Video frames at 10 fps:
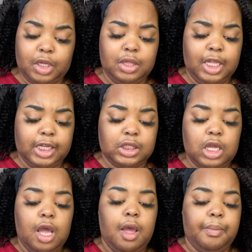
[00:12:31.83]
this.
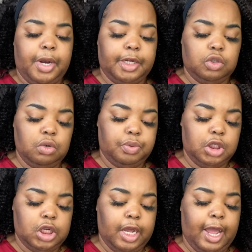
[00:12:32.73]
But I do
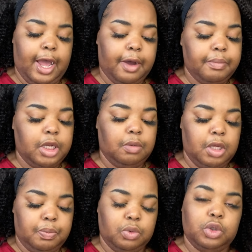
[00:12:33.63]
appreciate how many
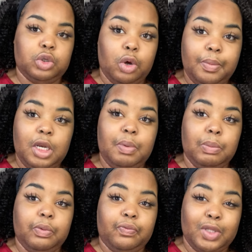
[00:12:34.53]
people, so many
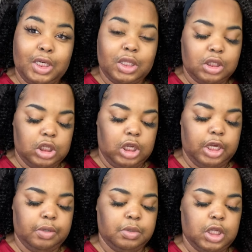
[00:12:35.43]
people flooded the
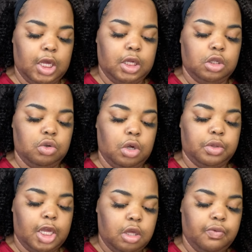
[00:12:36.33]
DM saying, you know,
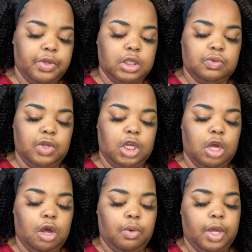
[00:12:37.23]
thank you for this
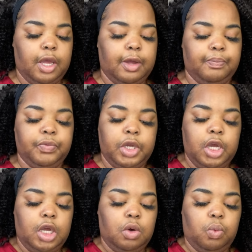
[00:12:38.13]
video and
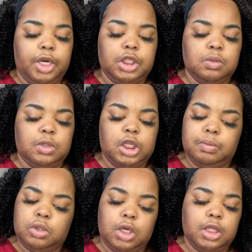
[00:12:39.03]
wanted some
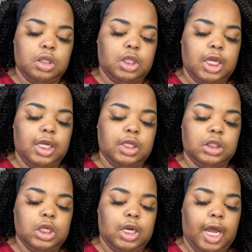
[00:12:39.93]
tips on other
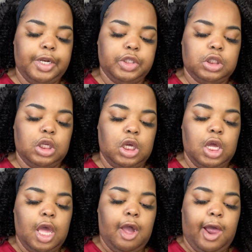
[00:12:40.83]
things. And honestly,
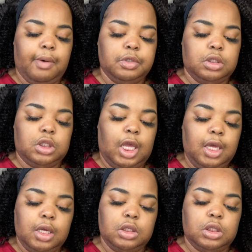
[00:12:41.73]
I was
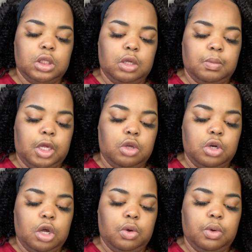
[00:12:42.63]
saying to them, like, you
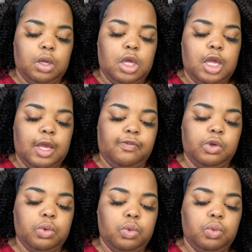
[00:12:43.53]
know, if
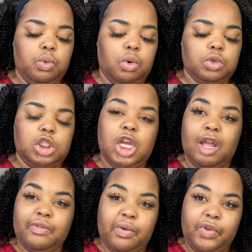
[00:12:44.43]
you
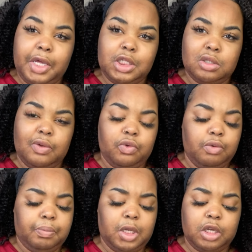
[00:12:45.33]
shave your face, if
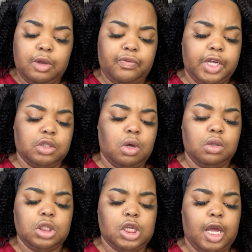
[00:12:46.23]
you pluck your face all
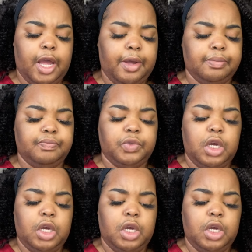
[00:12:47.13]
the time,